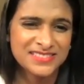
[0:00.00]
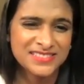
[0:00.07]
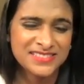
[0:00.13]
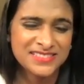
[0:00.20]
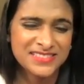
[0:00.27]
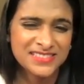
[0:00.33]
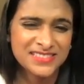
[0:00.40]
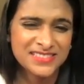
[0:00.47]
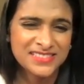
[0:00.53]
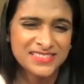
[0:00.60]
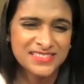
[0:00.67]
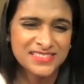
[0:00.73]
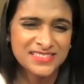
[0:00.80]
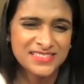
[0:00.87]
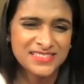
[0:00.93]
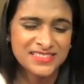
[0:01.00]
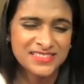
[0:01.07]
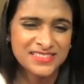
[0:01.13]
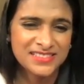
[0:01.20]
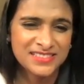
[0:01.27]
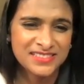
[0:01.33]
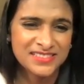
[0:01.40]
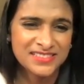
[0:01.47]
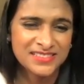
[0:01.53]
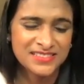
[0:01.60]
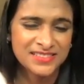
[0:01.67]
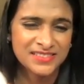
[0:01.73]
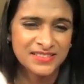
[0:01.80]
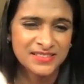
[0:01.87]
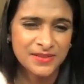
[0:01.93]

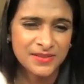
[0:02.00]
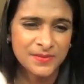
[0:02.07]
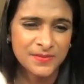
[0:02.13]
(silent)